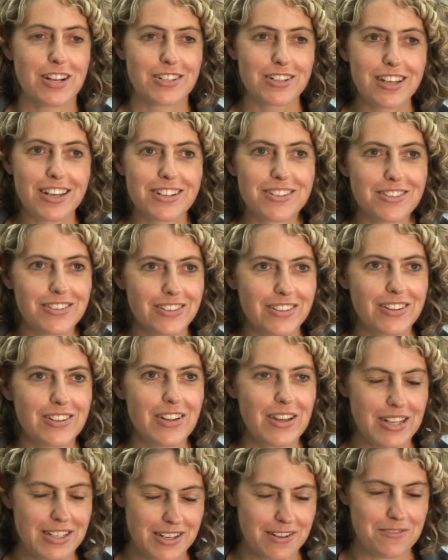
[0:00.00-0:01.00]

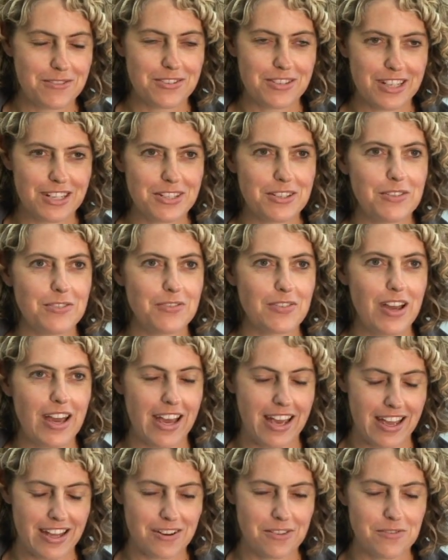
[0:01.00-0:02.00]
educational endeavors that you've
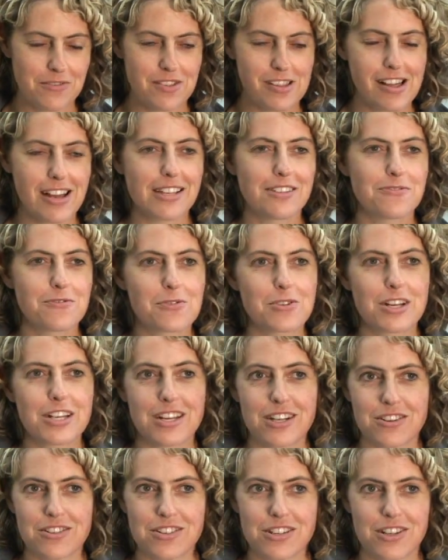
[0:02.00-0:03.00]
had over the last 40
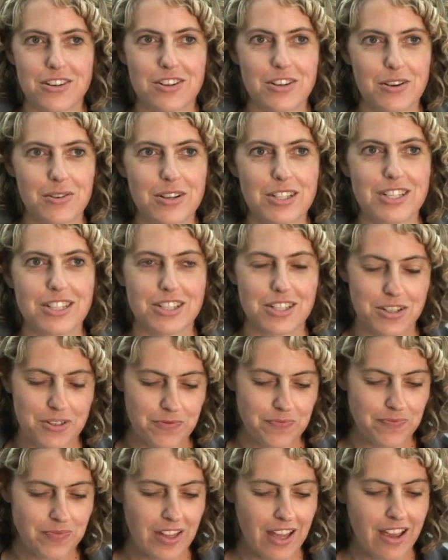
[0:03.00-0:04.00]
years here at OHSU.